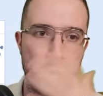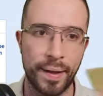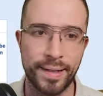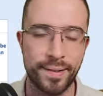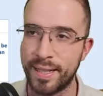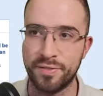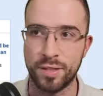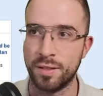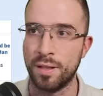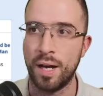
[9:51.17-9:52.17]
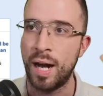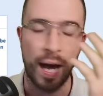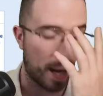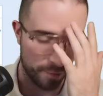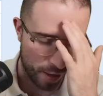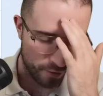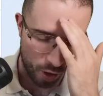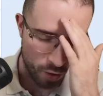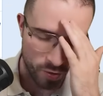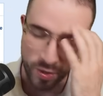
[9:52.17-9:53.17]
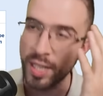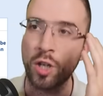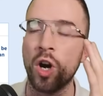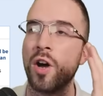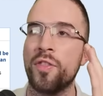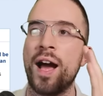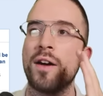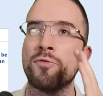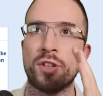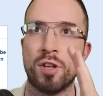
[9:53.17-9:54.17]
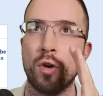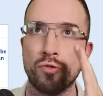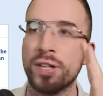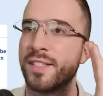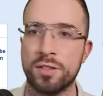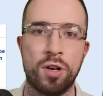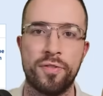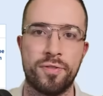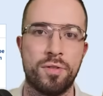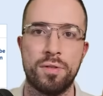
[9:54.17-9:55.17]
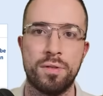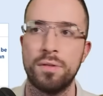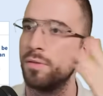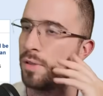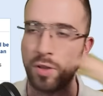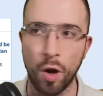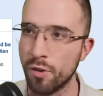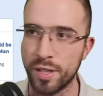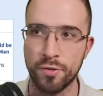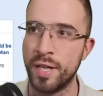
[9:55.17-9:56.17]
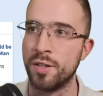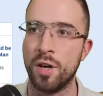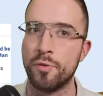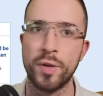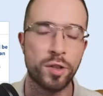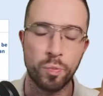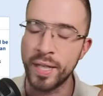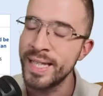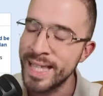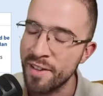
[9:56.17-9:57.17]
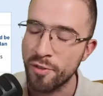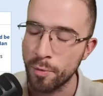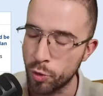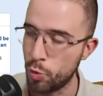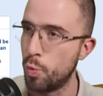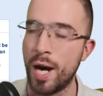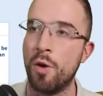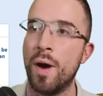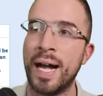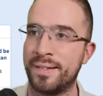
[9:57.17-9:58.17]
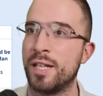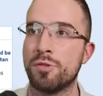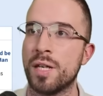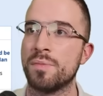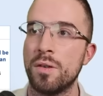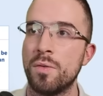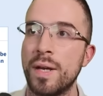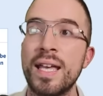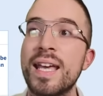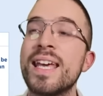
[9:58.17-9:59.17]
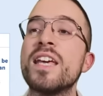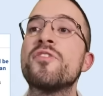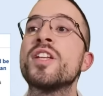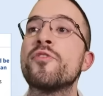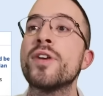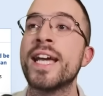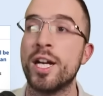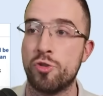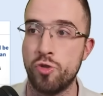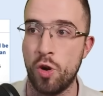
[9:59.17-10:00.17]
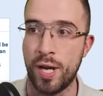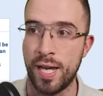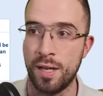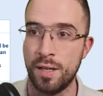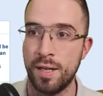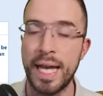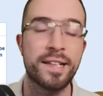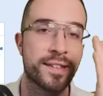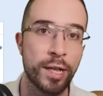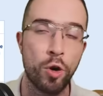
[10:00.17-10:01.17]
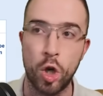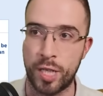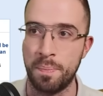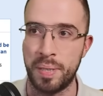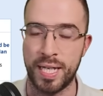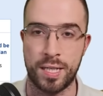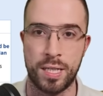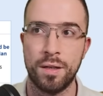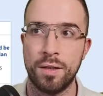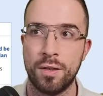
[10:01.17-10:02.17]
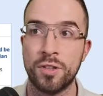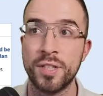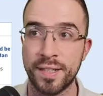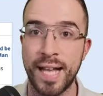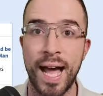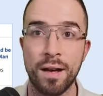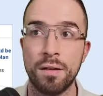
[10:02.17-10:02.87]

That's a given. I've already got that result written off. It's already written off. We never do well at St. James's. Even if we get a draw here, it's still looking bleak. So there's that.